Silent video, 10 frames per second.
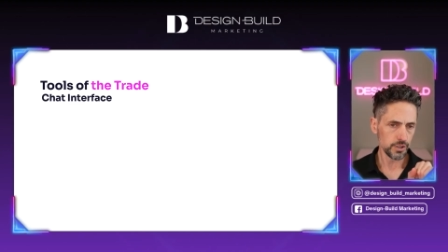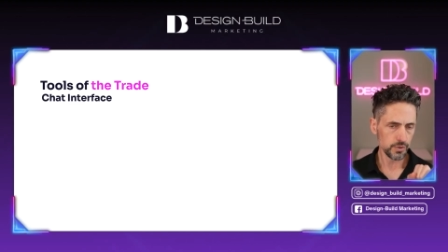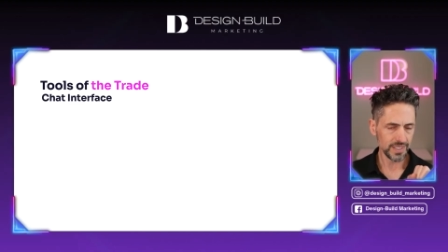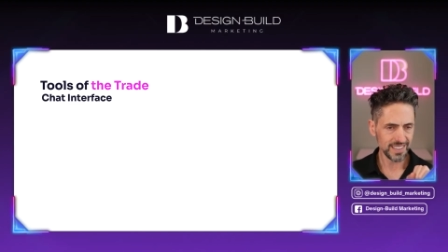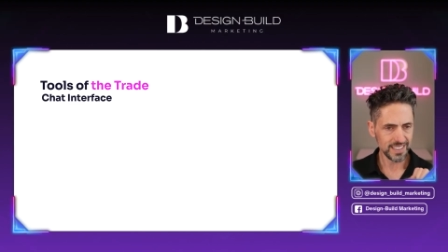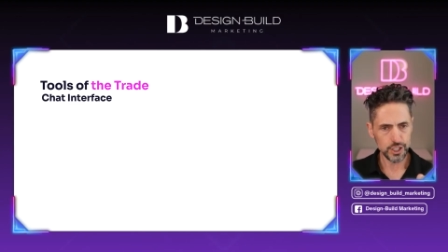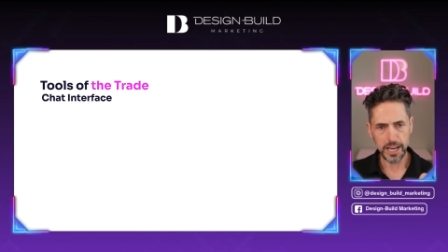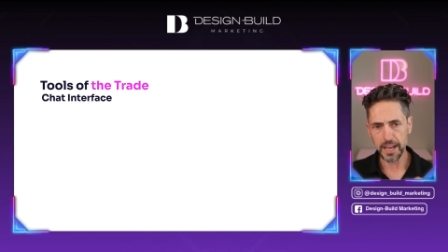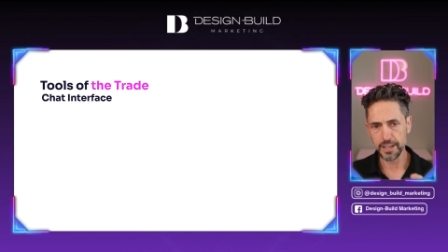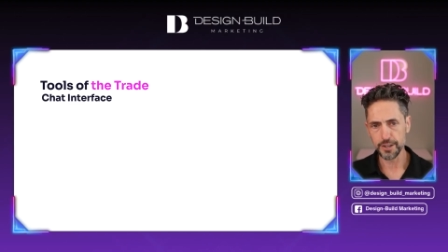using the
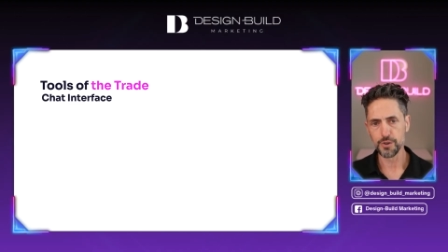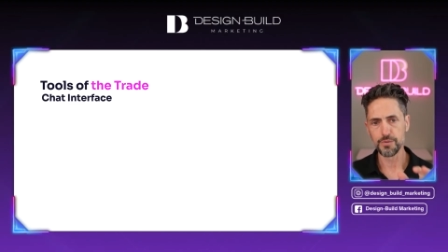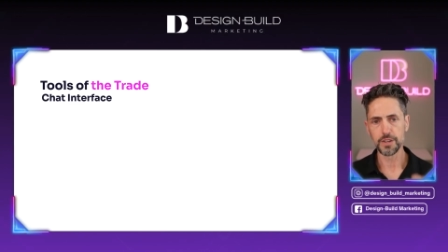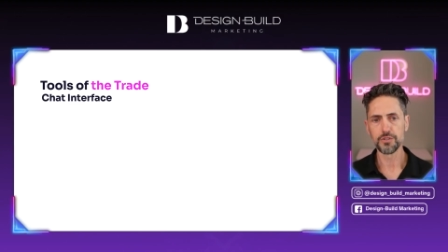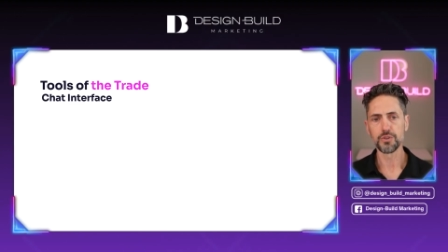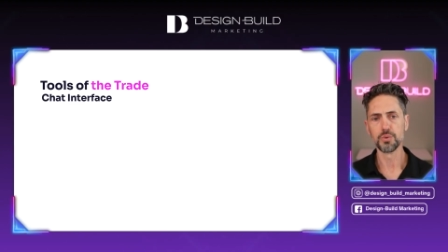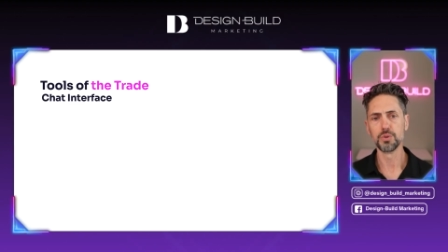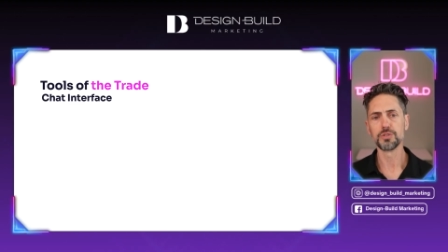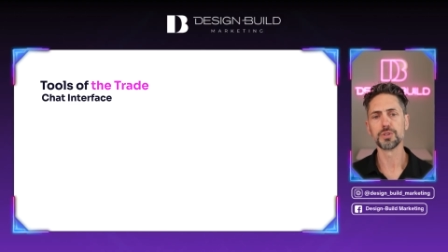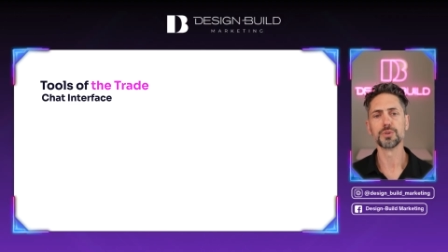chat interface tools.